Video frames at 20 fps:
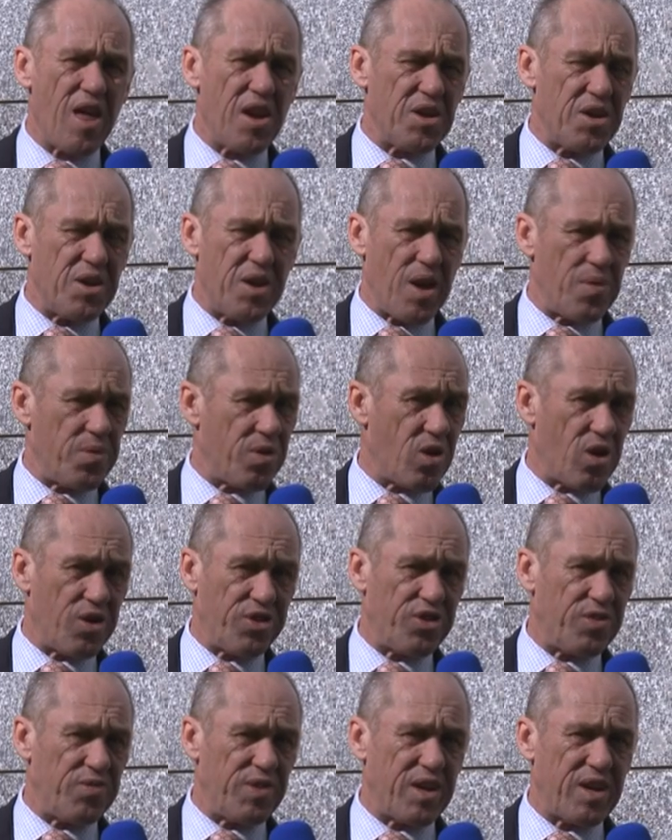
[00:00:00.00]
You know the
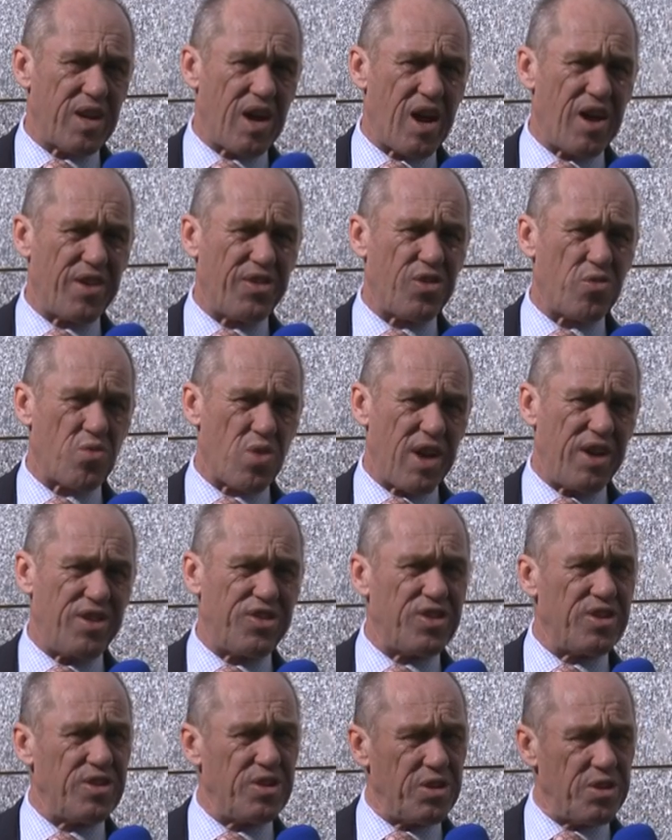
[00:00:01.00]
cost of
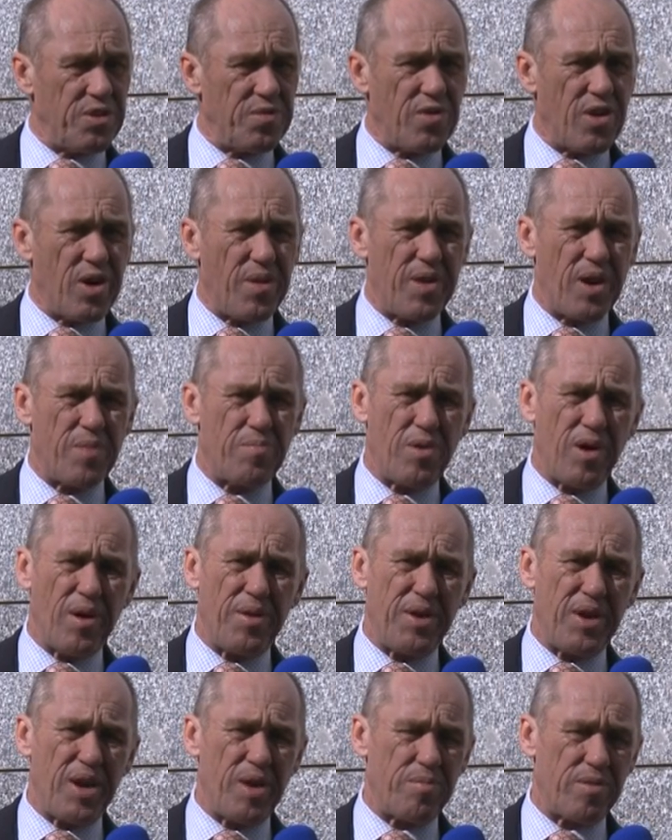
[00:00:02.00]
incarceration, you divide that by
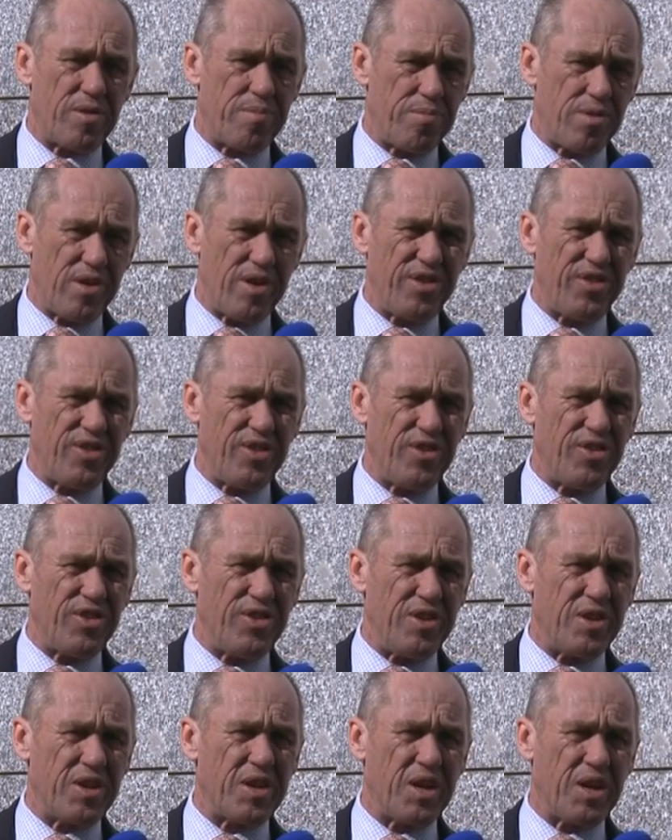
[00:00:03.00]
the number of prisoners
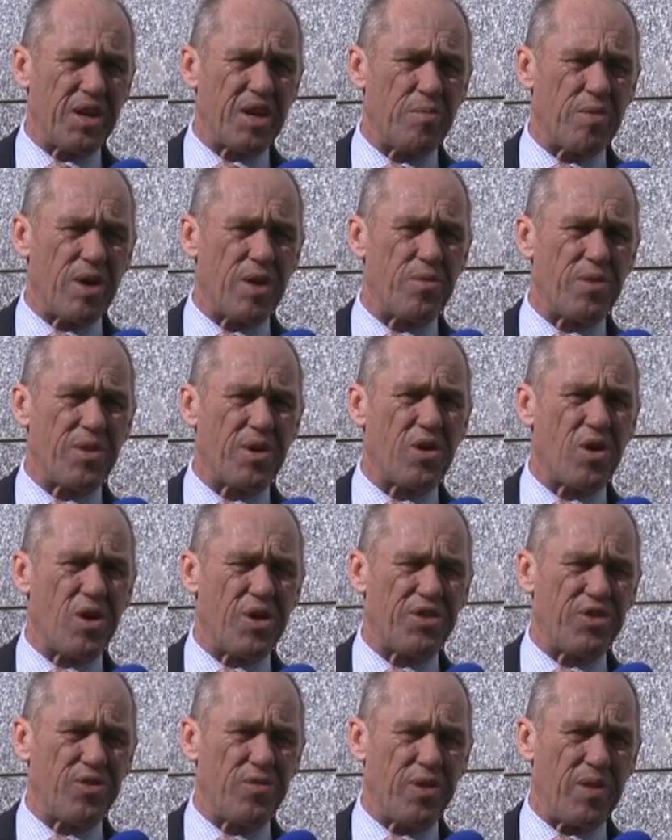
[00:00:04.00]
and you can come up with a
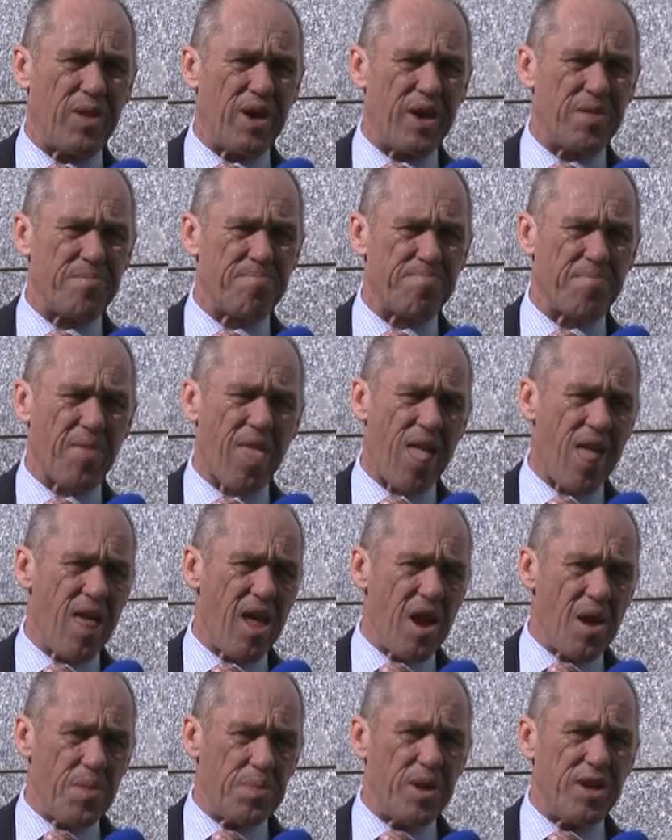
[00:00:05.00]
cost for that.
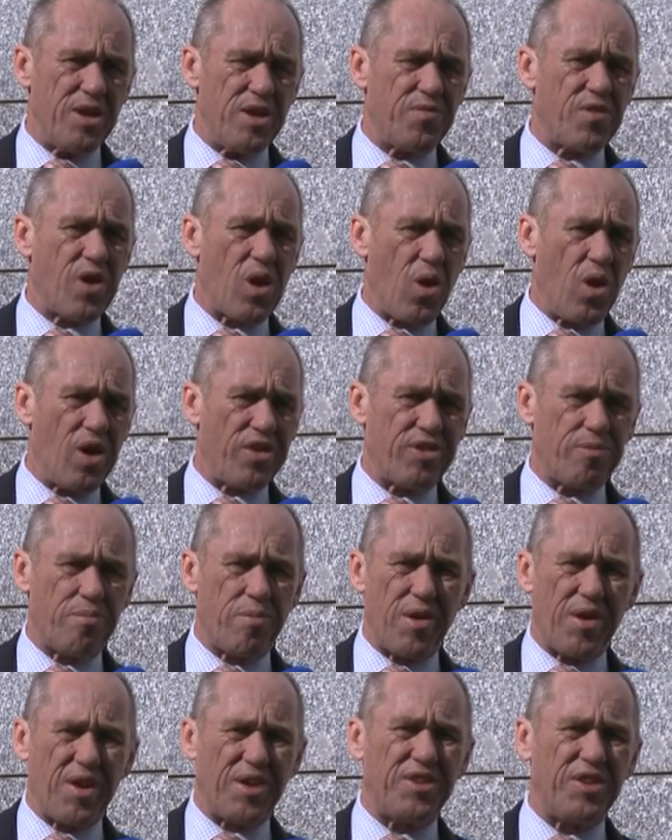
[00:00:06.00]
And then you've got lost
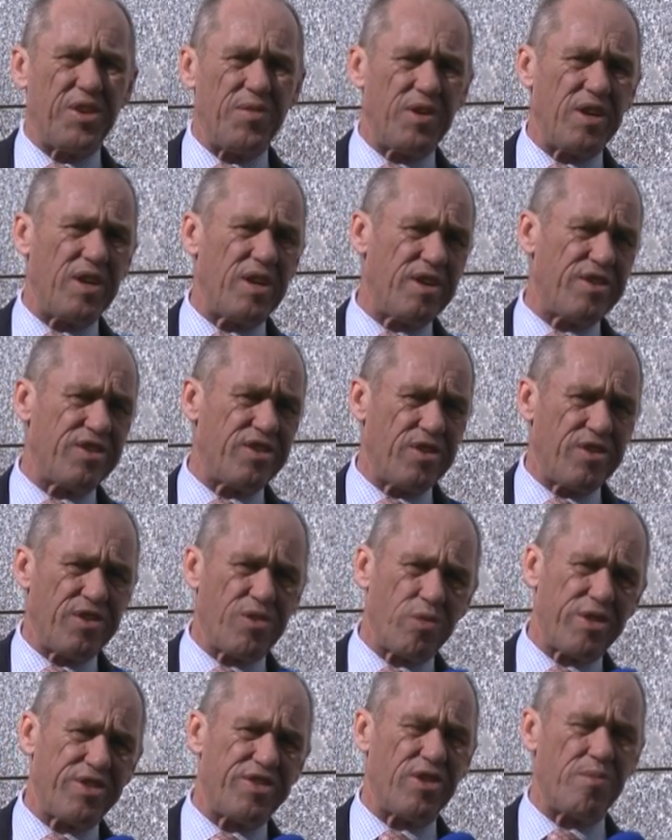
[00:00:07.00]
productivity
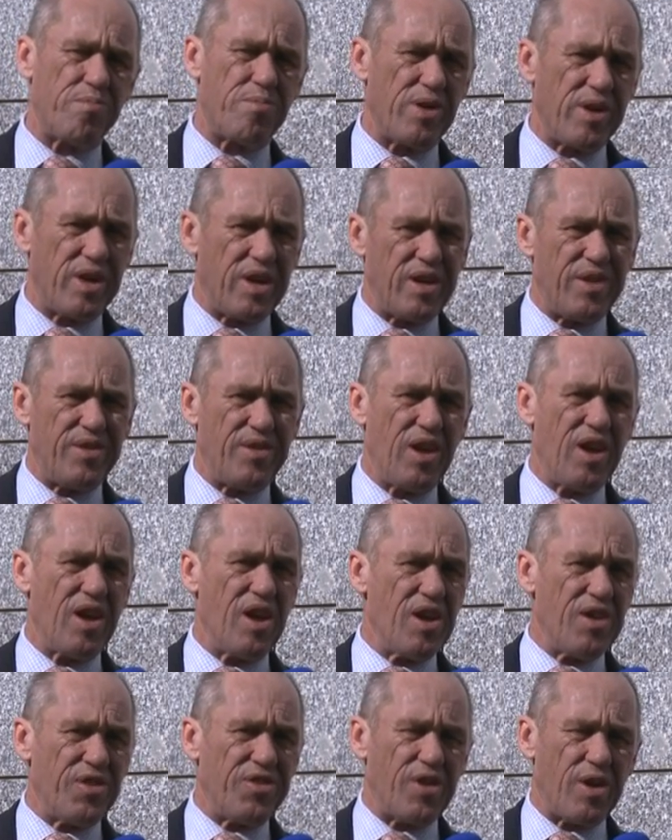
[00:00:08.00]
issues which you bring in.
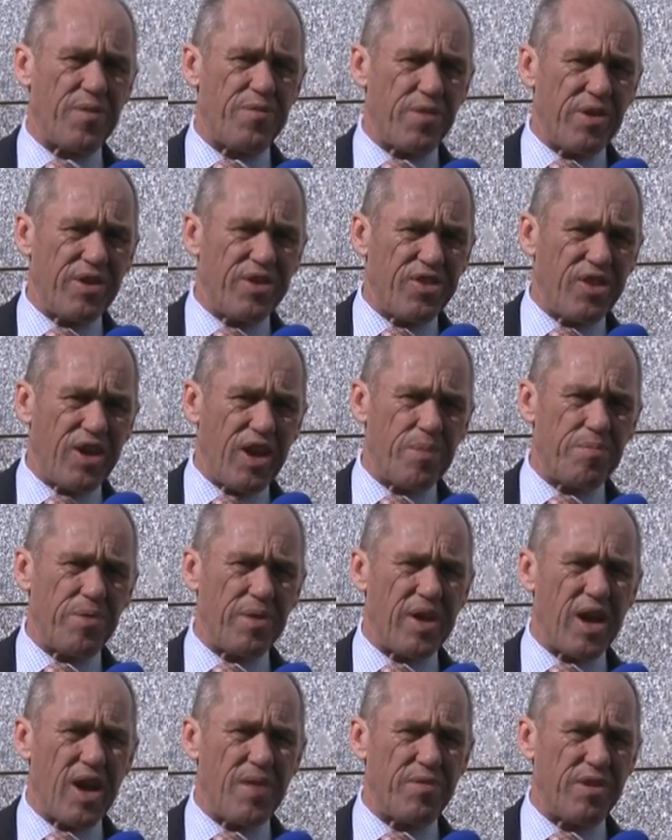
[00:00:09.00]
So for example,
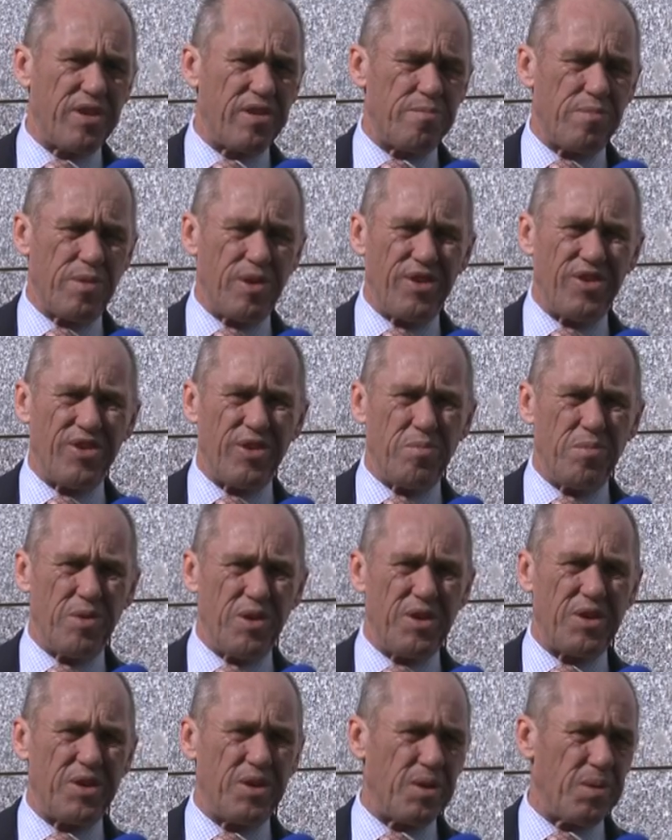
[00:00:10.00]
the average person
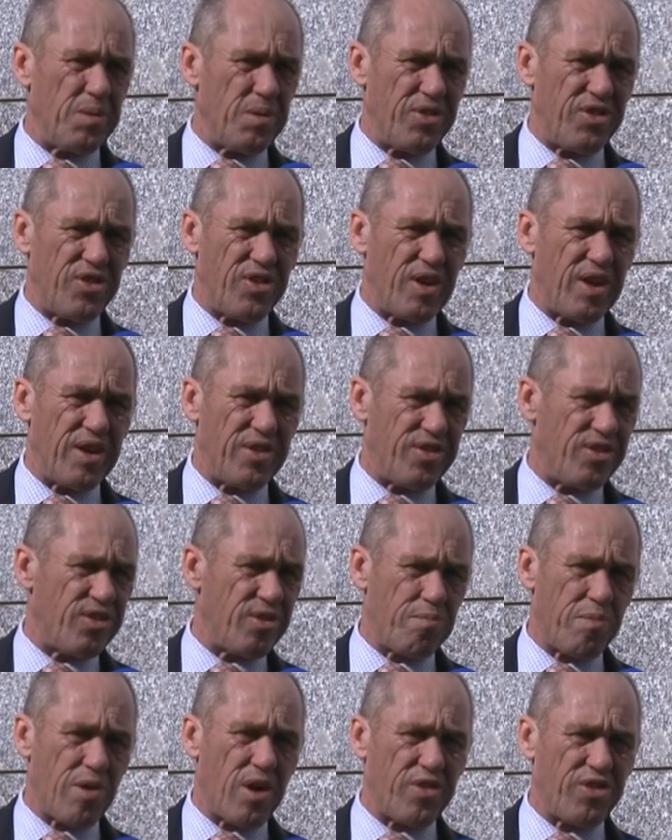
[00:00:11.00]
murdered in the States is
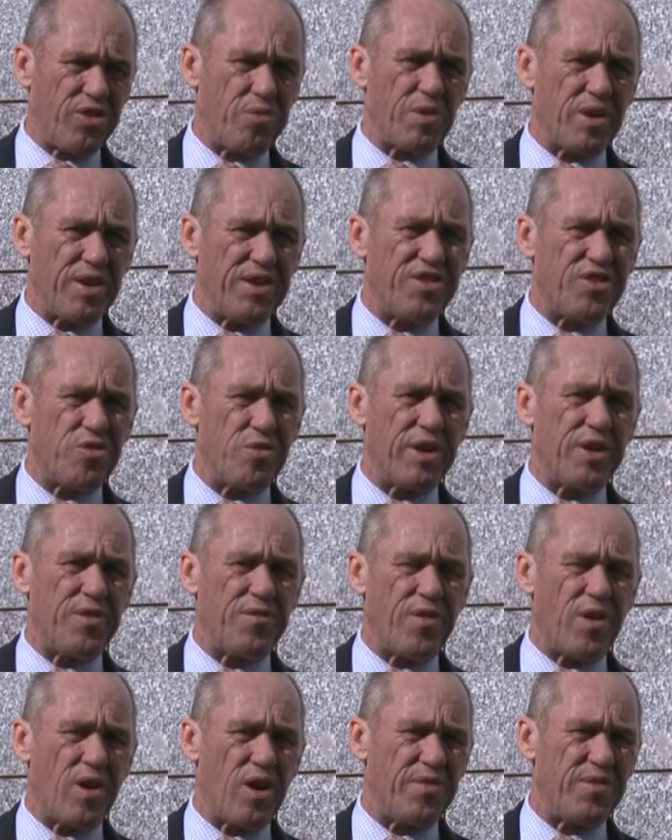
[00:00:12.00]
approximately
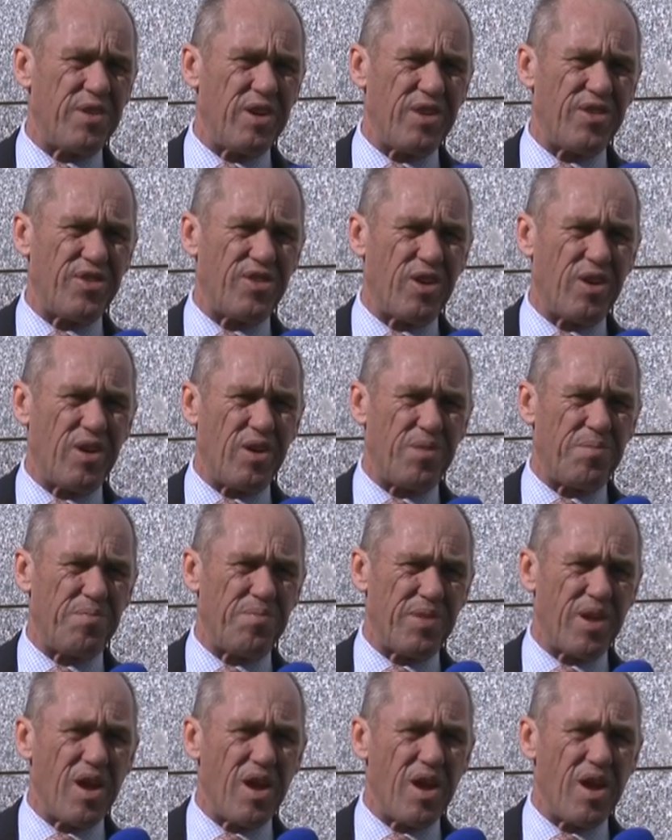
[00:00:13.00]
25 years old.